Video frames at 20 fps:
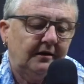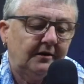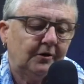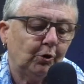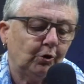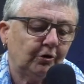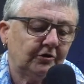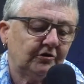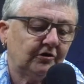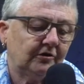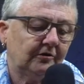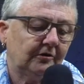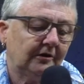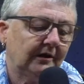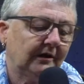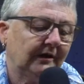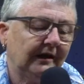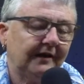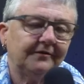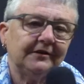quarter to
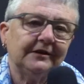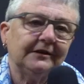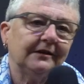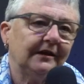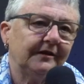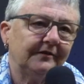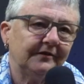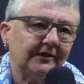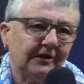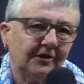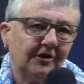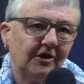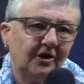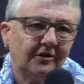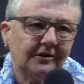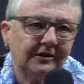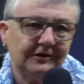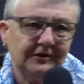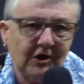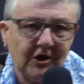11
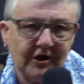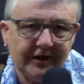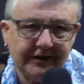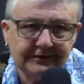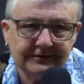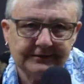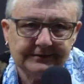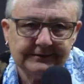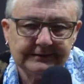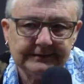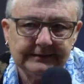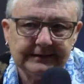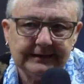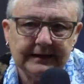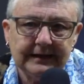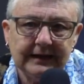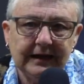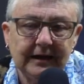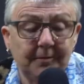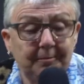o'clock at night,
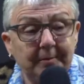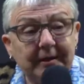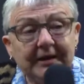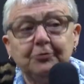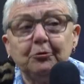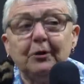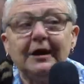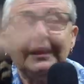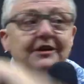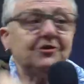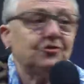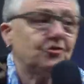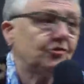a big rain